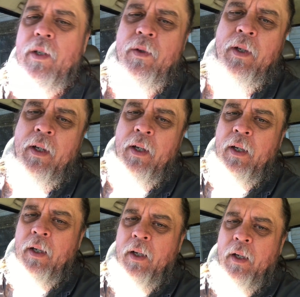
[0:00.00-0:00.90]
of you
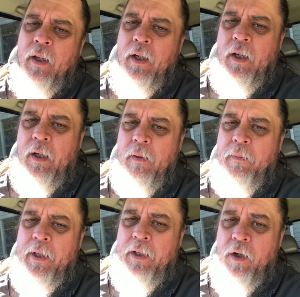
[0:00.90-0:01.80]

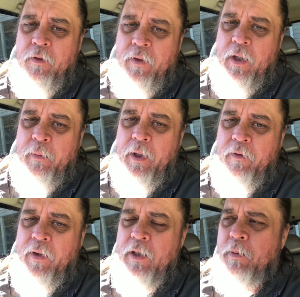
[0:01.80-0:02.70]
that don't follow me
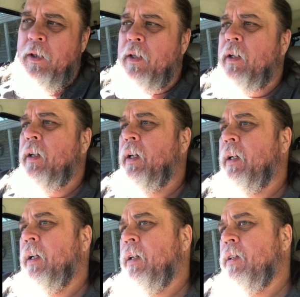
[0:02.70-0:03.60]
on Facebook,
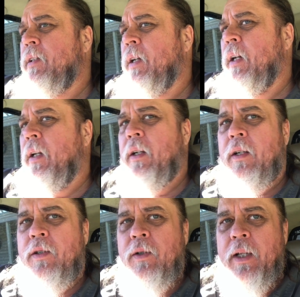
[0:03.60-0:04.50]
it is
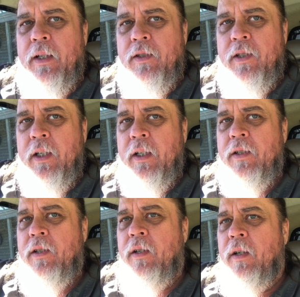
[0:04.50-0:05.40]
a
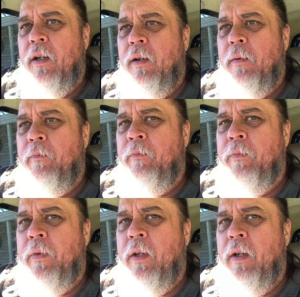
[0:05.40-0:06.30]
2006
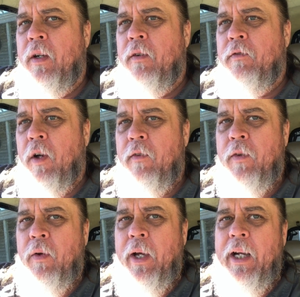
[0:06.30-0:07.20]

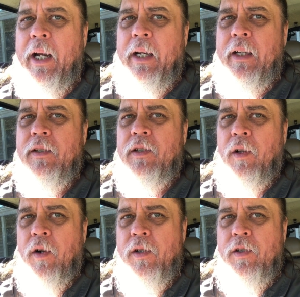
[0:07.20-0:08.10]
Volvo 880. It's
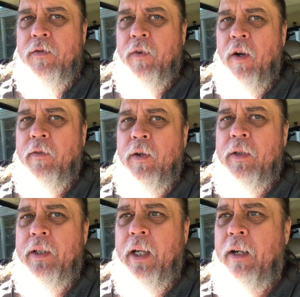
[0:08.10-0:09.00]
the largest
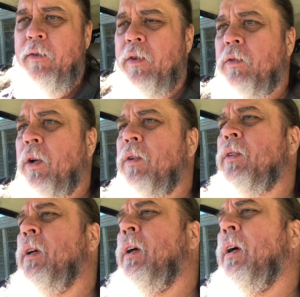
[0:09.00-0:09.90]
Volvo that they have on the
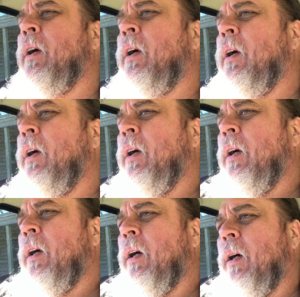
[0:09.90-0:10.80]
road.
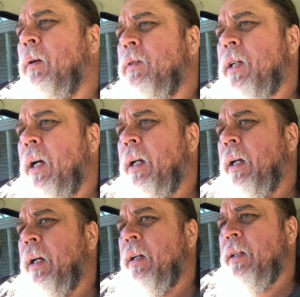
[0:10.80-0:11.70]
It's got
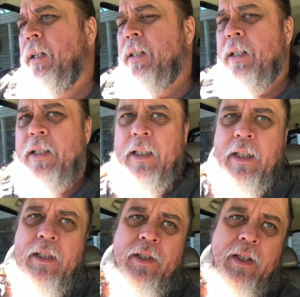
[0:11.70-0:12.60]
a
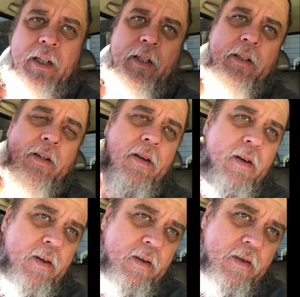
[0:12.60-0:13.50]
D16 engine in it,
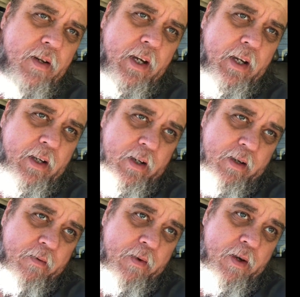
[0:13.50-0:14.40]

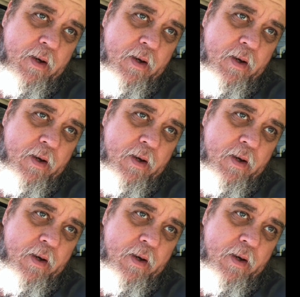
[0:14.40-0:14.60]
and